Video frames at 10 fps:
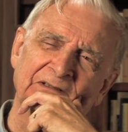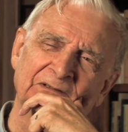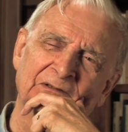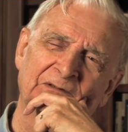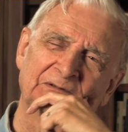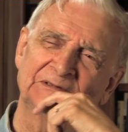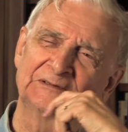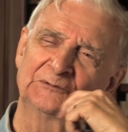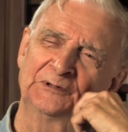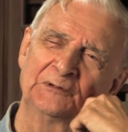You know,
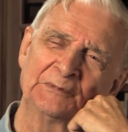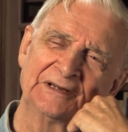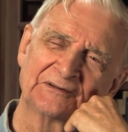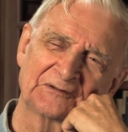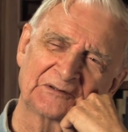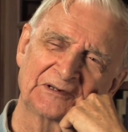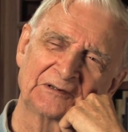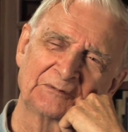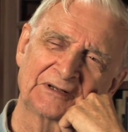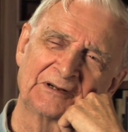wouldn't it be interesting
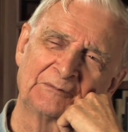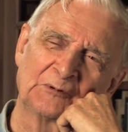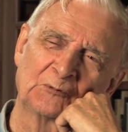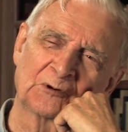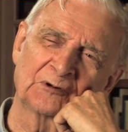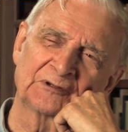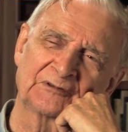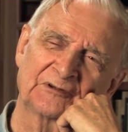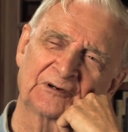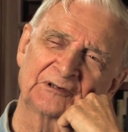to become a world
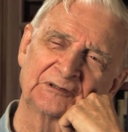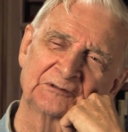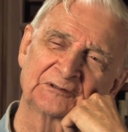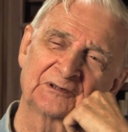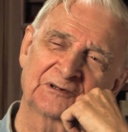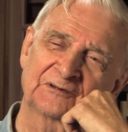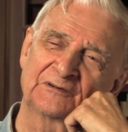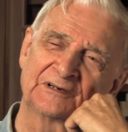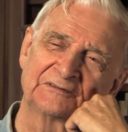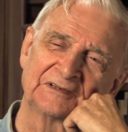authority on
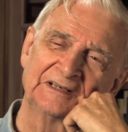tardigrades?